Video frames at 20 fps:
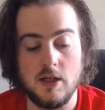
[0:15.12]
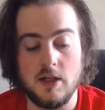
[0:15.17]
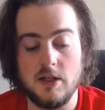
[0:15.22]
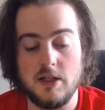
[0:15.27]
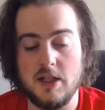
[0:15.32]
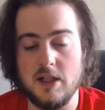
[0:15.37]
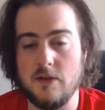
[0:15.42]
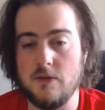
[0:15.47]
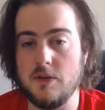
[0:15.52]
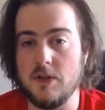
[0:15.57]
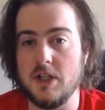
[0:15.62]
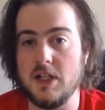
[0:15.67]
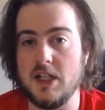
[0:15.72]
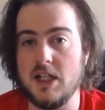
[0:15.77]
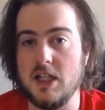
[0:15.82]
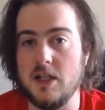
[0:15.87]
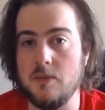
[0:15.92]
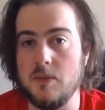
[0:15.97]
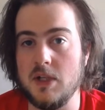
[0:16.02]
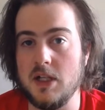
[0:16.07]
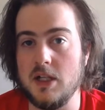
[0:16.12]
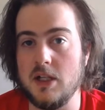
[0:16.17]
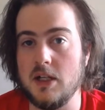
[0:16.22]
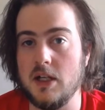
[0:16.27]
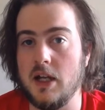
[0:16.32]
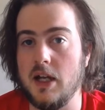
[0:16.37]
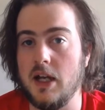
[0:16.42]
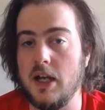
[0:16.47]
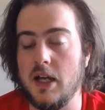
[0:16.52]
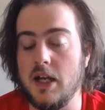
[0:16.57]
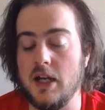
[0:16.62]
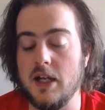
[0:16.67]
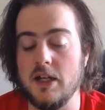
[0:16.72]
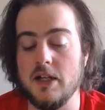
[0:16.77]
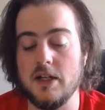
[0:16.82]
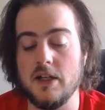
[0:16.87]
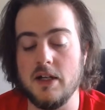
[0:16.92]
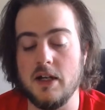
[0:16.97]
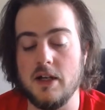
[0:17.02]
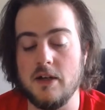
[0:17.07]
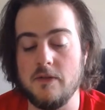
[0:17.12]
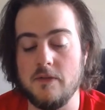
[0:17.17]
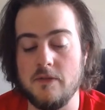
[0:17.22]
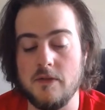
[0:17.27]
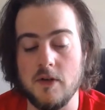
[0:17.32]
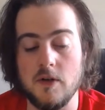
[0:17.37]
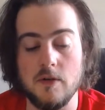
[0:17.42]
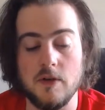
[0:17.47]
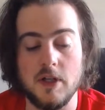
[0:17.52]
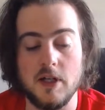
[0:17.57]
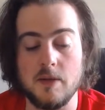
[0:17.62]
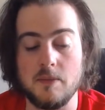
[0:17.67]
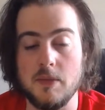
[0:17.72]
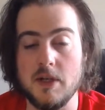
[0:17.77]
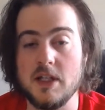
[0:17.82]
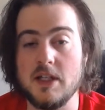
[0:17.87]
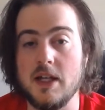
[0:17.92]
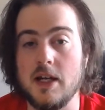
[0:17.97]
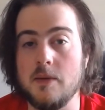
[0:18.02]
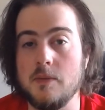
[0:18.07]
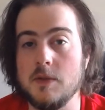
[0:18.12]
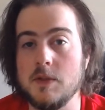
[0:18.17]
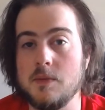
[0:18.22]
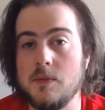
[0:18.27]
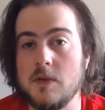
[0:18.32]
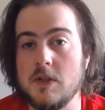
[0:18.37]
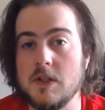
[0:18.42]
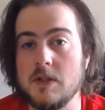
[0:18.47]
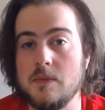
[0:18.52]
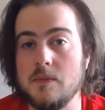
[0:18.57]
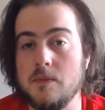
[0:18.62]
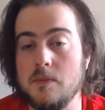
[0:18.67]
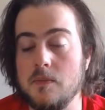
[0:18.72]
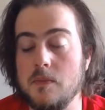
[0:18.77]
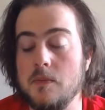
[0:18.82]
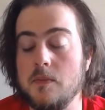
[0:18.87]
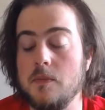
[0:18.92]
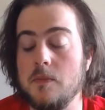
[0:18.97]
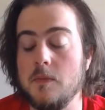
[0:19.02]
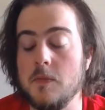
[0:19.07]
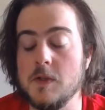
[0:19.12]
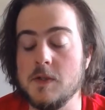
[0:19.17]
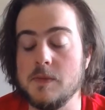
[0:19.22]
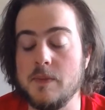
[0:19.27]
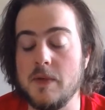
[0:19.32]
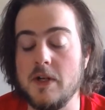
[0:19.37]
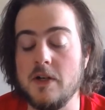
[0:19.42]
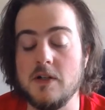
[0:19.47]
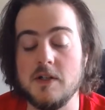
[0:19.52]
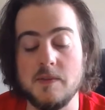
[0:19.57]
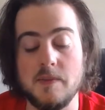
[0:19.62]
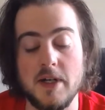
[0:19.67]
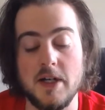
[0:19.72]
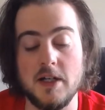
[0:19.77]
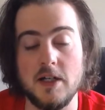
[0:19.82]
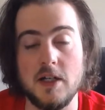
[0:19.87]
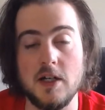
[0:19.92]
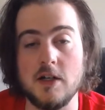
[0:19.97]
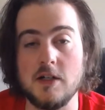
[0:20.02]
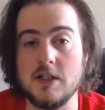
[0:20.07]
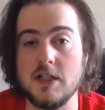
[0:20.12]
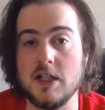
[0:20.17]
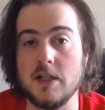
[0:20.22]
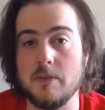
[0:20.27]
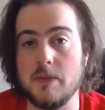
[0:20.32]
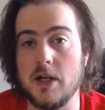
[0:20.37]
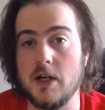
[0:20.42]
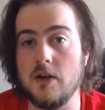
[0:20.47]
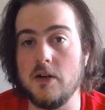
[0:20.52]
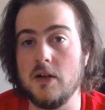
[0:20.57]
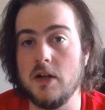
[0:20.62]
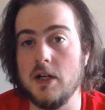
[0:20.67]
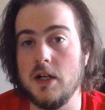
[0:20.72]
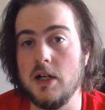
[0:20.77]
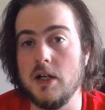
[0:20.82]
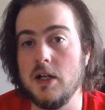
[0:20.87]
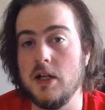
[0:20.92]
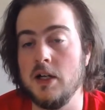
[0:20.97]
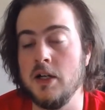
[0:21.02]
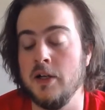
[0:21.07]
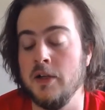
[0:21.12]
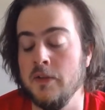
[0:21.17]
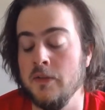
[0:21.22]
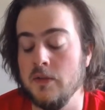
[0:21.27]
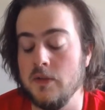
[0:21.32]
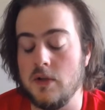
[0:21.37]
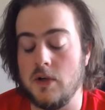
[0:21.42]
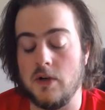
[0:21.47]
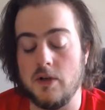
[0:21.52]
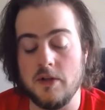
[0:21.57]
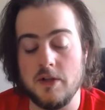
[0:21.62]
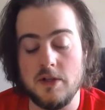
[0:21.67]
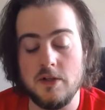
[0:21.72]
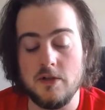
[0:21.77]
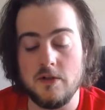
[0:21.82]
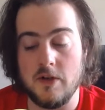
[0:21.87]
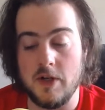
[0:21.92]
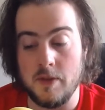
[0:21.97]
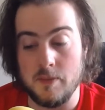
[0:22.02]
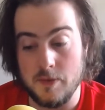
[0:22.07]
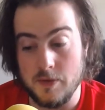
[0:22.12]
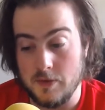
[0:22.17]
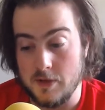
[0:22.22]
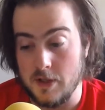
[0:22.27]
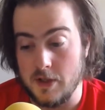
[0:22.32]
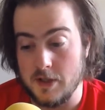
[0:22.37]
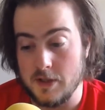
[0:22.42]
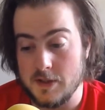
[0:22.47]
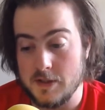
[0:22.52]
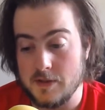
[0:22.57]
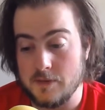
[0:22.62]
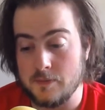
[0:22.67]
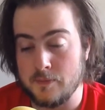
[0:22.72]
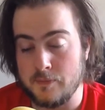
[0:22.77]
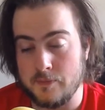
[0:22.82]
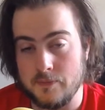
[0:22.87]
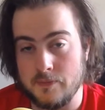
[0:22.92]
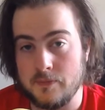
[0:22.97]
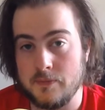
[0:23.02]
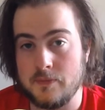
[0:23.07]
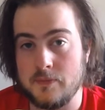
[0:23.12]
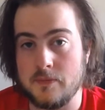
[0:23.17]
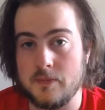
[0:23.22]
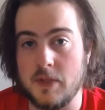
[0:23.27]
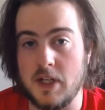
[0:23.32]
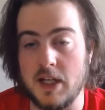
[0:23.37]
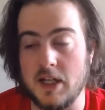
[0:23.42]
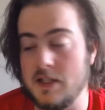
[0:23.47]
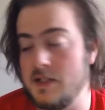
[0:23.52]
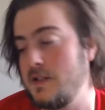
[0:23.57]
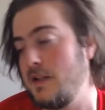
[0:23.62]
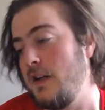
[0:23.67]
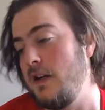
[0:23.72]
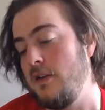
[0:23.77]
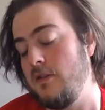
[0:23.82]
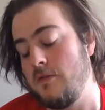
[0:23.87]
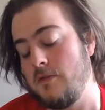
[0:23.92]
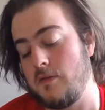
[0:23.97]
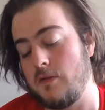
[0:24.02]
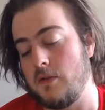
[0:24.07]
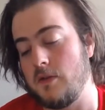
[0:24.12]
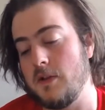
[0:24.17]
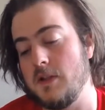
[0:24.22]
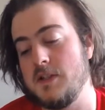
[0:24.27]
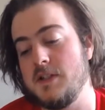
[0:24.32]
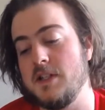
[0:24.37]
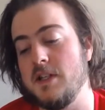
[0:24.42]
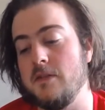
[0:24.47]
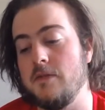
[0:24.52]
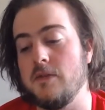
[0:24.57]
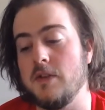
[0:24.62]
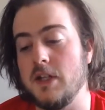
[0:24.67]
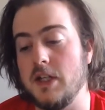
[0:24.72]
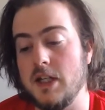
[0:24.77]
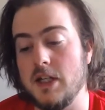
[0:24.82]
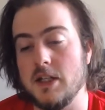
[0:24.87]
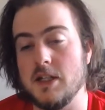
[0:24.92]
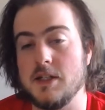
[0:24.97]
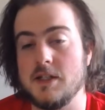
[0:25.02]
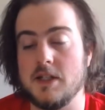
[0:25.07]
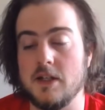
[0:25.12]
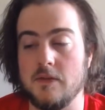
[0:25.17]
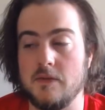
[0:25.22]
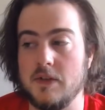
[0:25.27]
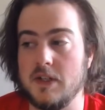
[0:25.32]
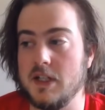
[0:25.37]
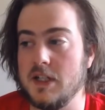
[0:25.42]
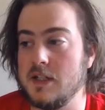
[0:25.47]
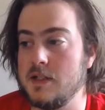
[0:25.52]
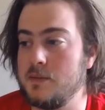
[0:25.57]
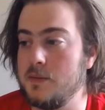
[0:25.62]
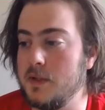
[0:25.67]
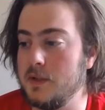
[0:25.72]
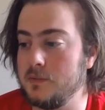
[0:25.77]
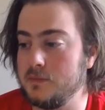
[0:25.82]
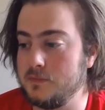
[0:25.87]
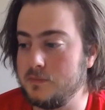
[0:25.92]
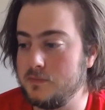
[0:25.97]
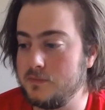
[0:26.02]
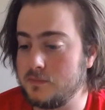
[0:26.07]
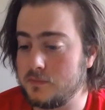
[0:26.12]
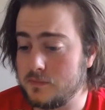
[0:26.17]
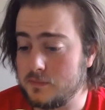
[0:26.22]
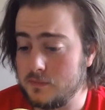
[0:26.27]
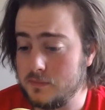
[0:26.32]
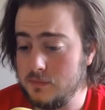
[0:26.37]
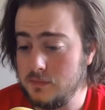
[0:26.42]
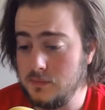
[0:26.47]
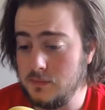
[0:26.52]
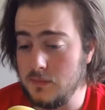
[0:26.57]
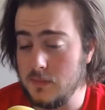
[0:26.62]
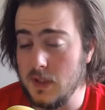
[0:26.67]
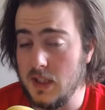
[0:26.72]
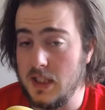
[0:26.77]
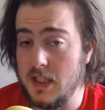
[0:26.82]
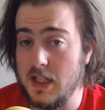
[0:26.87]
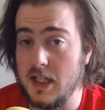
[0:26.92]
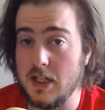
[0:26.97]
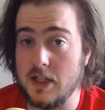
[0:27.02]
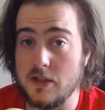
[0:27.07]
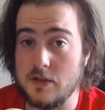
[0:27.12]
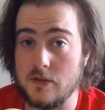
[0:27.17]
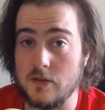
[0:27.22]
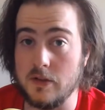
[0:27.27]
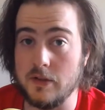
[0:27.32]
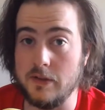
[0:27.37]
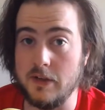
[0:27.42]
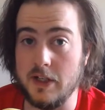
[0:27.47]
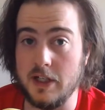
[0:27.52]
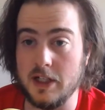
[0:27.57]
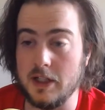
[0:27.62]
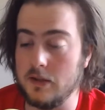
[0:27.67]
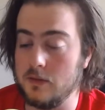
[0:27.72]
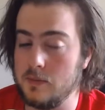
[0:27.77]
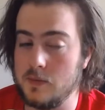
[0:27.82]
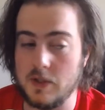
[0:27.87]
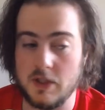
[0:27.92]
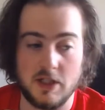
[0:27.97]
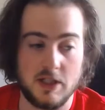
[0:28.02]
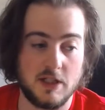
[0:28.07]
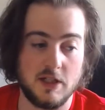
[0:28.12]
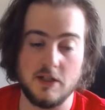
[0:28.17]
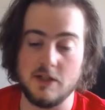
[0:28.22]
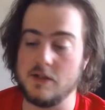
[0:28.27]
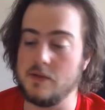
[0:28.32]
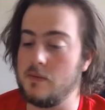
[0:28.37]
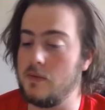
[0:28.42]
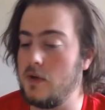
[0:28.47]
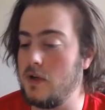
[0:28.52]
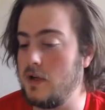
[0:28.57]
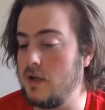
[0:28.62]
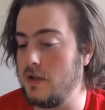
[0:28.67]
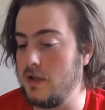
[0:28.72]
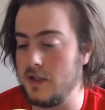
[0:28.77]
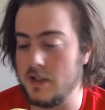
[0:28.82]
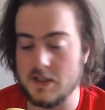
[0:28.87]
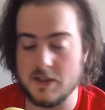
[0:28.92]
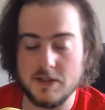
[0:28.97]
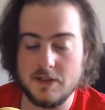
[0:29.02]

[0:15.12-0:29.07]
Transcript: Didn't really need me, and I felt like my time was better spent gushing about all the new Granblue cards. Again, sorry for the sniffling and the stuffiness, but can't control it right now. I'm drinking tons of water and